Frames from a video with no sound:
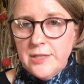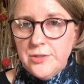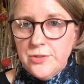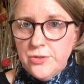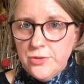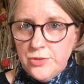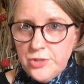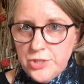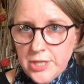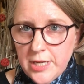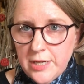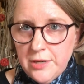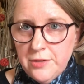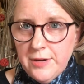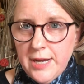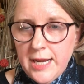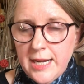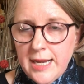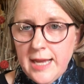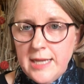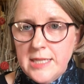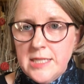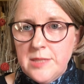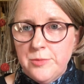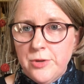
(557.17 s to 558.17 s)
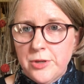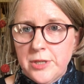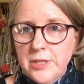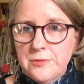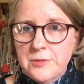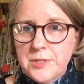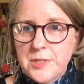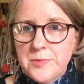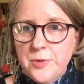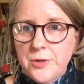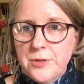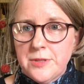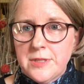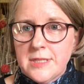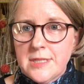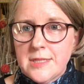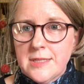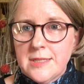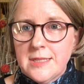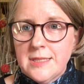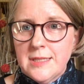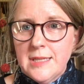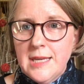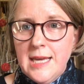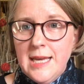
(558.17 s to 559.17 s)
do generate antibody
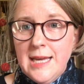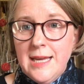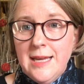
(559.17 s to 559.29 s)
responses.